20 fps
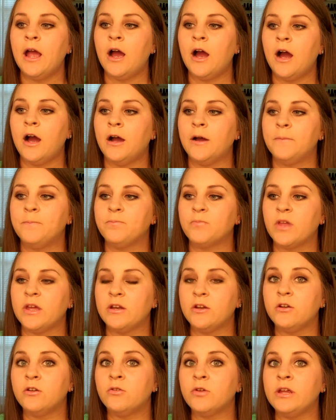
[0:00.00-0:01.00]
Um, and
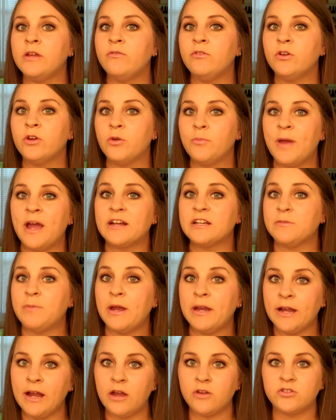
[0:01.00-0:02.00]
it'll even go back
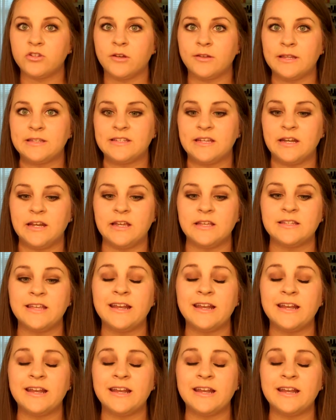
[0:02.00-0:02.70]
depending how strong the scent is,